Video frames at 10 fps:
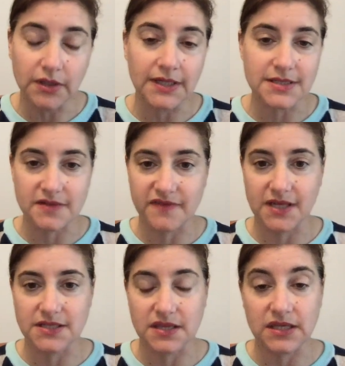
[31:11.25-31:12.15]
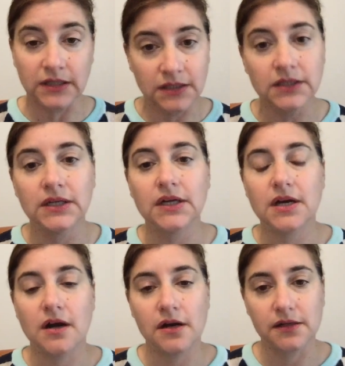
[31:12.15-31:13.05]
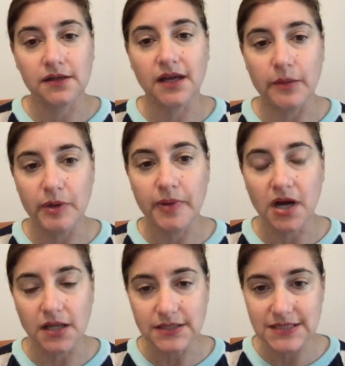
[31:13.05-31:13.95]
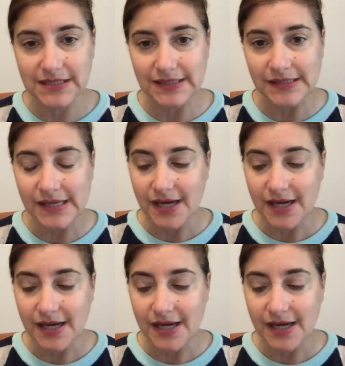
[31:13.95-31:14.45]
as if that's a thing, on climate policy.